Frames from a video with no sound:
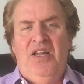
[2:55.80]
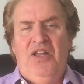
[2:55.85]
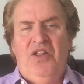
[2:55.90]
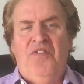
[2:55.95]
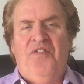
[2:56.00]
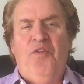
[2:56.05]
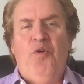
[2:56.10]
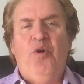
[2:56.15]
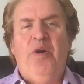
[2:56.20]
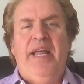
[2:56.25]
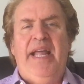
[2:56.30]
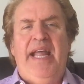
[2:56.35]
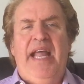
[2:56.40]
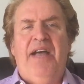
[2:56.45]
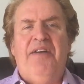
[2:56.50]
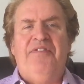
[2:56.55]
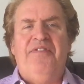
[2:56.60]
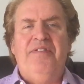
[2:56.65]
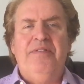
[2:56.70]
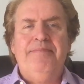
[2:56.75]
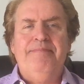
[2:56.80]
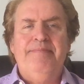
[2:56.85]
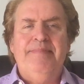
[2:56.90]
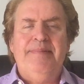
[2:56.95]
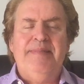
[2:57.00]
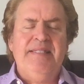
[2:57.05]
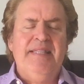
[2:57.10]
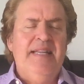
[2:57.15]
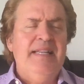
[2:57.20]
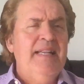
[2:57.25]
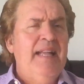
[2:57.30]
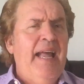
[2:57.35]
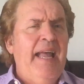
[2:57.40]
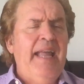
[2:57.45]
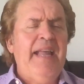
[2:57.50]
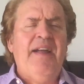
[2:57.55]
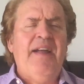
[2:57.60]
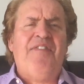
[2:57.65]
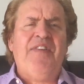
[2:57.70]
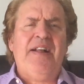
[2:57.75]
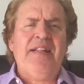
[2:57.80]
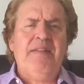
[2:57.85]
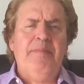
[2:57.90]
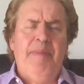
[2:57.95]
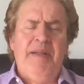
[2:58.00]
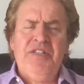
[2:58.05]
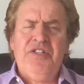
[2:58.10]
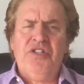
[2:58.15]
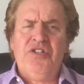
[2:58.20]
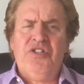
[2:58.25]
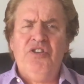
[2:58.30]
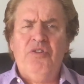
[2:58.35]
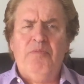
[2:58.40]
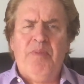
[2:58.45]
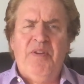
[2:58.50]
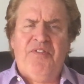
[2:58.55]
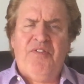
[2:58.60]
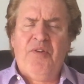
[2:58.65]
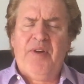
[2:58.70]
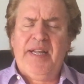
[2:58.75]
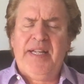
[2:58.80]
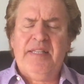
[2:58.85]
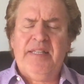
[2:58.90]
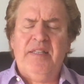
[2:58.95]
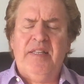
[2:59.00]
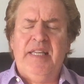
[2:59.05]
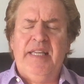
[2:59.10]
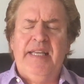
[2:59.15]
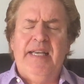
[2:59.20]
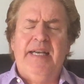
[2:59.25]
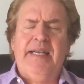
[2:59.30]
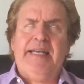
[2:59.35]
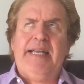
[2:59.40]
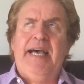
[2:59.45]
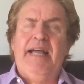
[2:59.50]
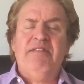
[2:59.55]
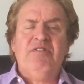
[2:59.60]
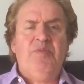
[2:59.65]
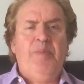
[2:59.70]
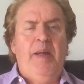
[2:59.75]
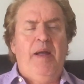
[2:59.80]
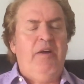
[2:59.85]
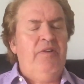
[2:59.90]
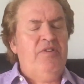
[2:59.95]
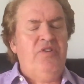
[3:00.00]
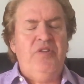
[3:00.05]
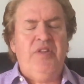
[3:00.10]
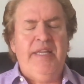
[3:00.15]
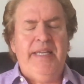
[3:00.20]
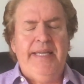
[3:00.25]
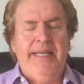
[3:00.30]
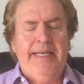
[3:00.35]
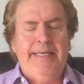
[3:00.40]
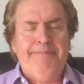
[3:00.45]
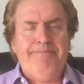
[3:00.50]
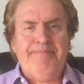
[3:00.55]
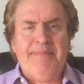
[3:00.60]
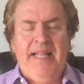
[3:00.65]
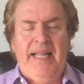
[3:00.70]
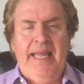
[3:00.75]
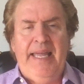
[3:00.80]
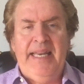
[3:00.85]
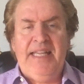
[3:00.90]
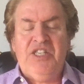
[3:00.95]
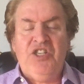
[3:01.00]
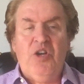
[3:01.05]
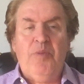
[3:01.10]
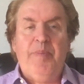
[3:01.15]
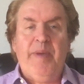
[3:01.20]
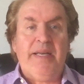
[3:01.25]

the 4.5. Hey, I forgot to mention too, before I get to the college or to the NHL